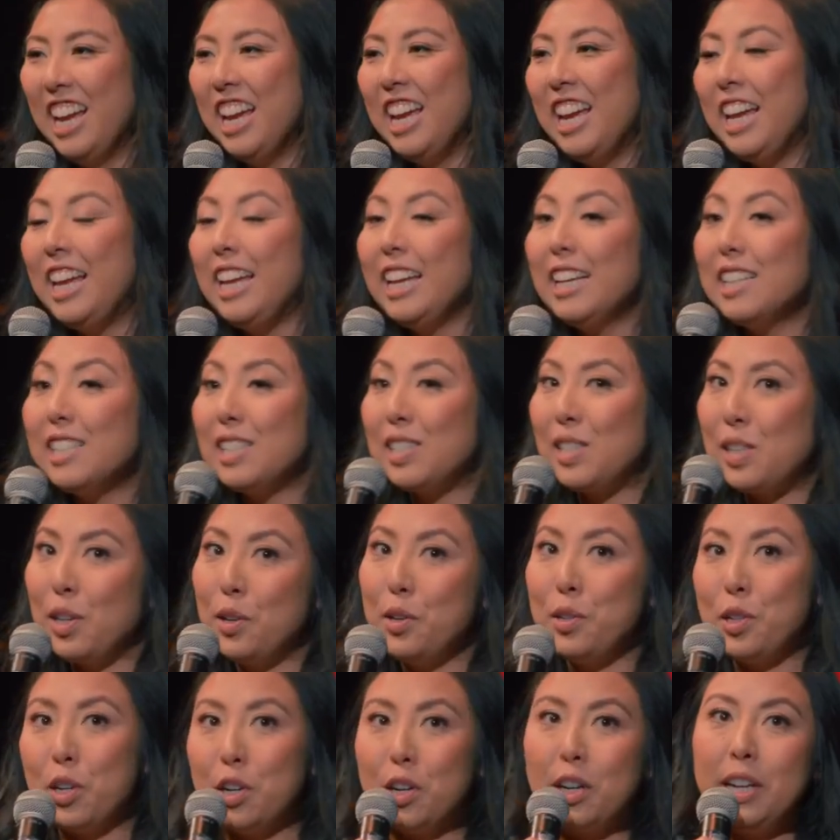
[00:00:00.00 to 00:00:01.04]
He is
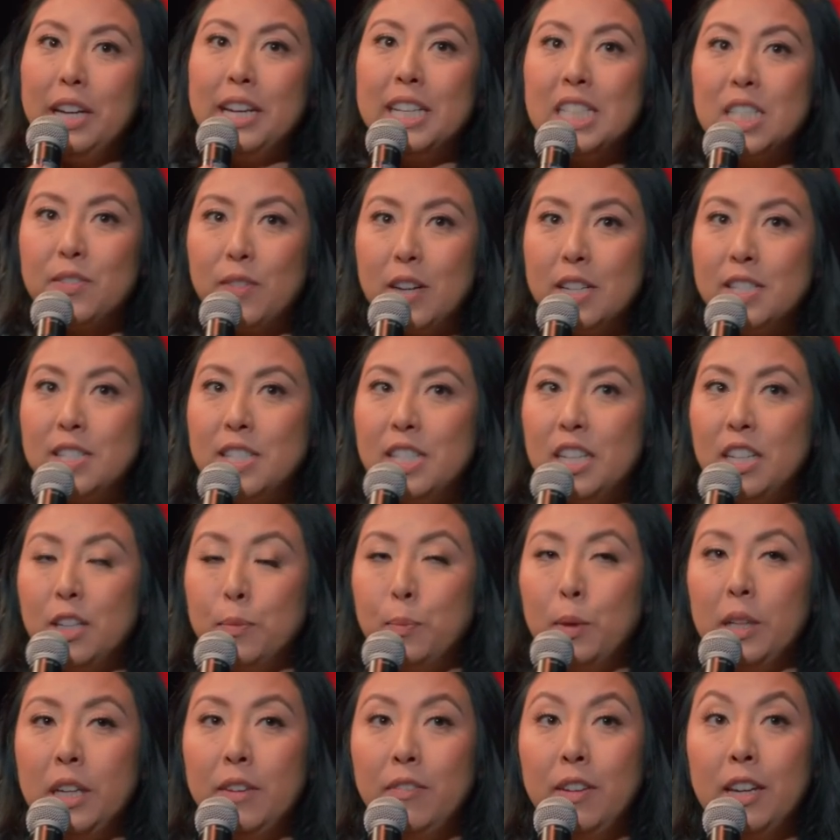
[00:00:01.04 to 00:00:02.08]
so nerdy, his friends didn't
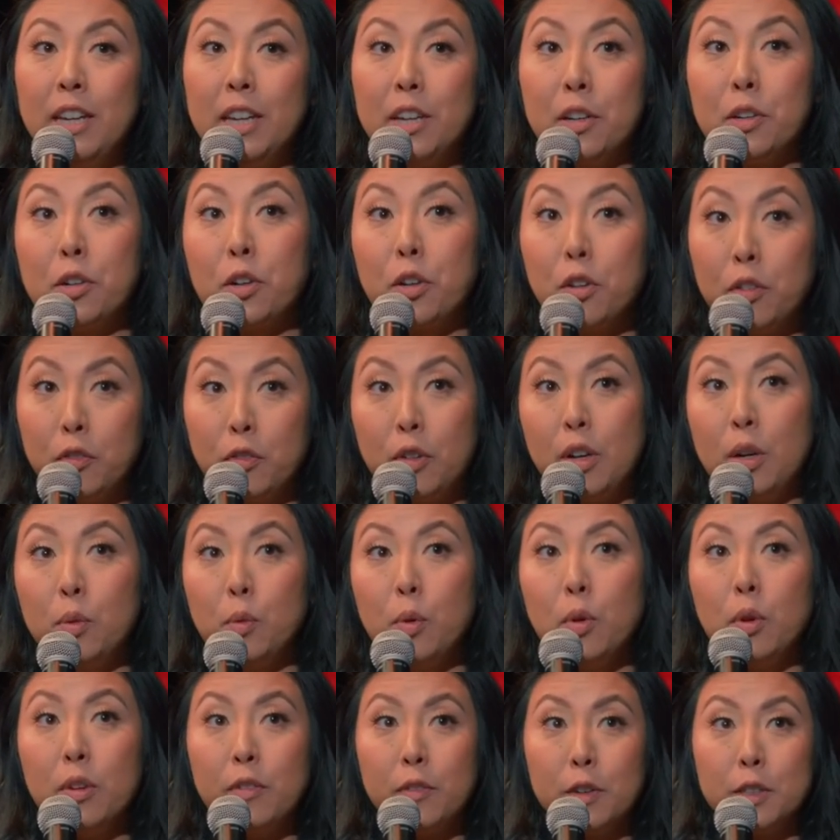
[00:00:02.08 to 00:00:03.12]
believe he had a girlfriend
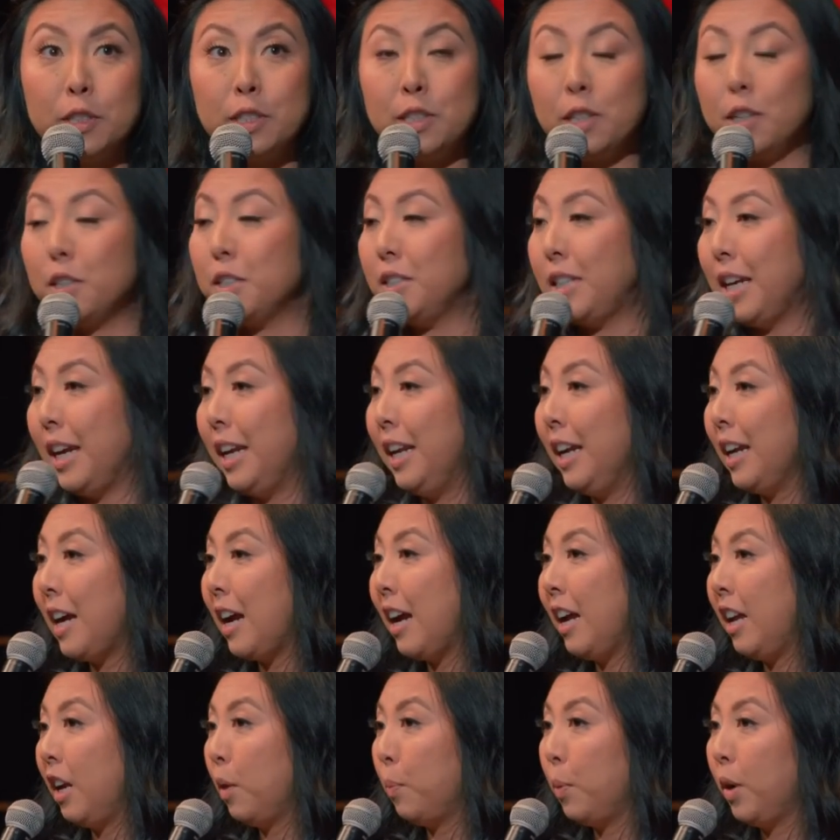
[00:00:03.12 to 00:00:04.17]
when we first started dating. I
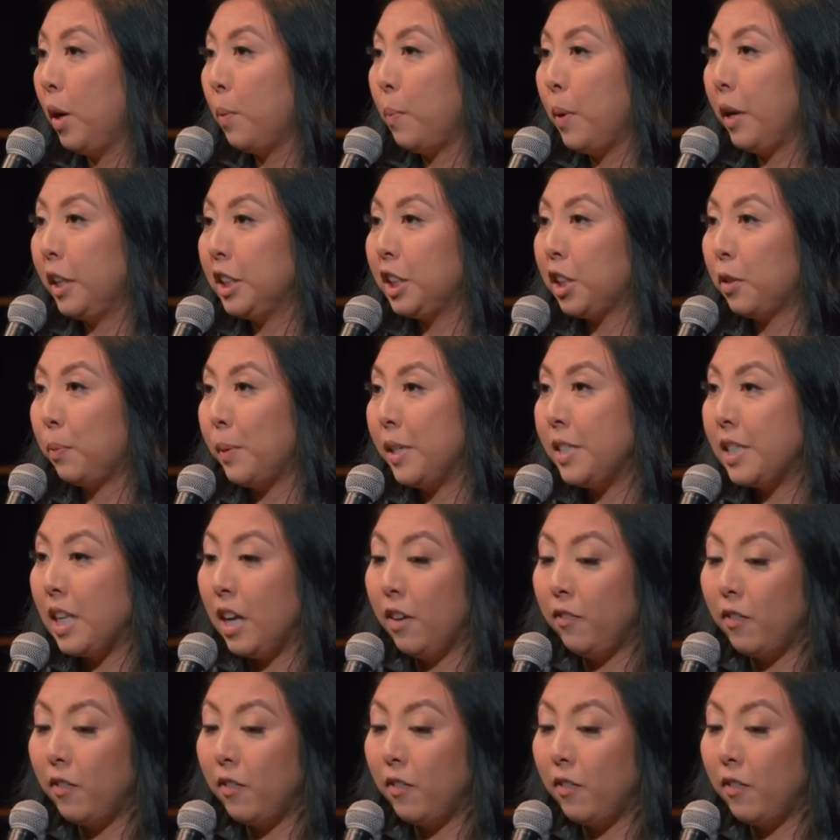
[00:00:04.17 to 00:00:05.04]
had to put a picture of myself